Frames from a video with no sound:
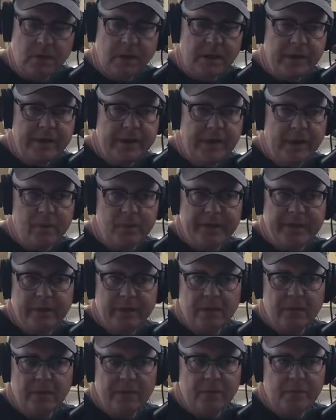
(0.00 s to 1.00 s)
Yeah,
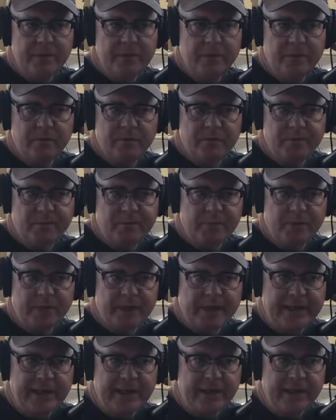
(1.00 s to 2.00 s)
we were
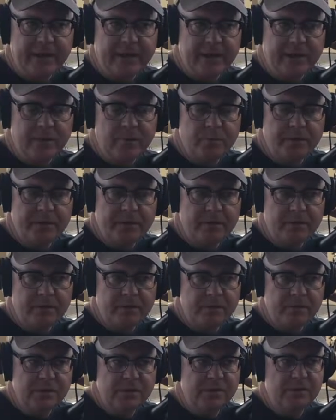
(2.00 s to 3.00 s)
playing, and
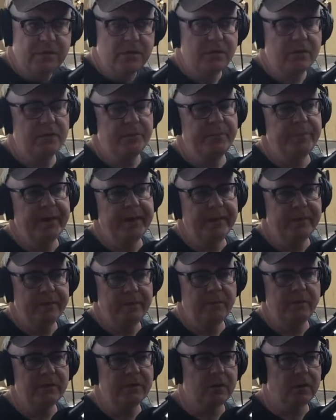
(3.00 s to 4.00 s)
there was another band. There
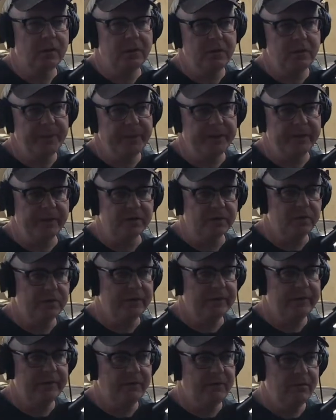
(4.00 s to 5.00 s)
was other bands with
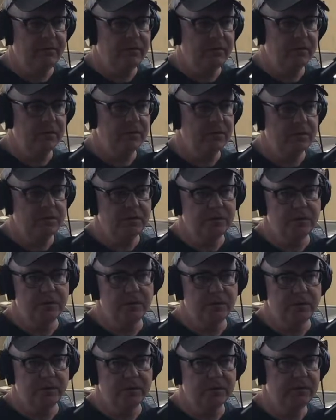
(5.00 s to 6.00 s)
those two
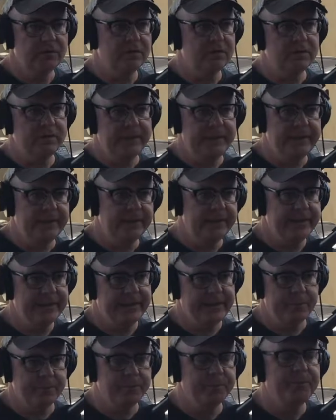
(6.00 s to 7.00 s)
words in the
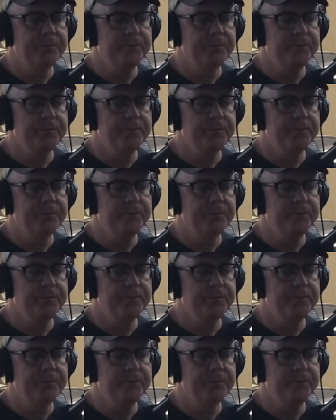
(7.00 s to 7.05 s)
name.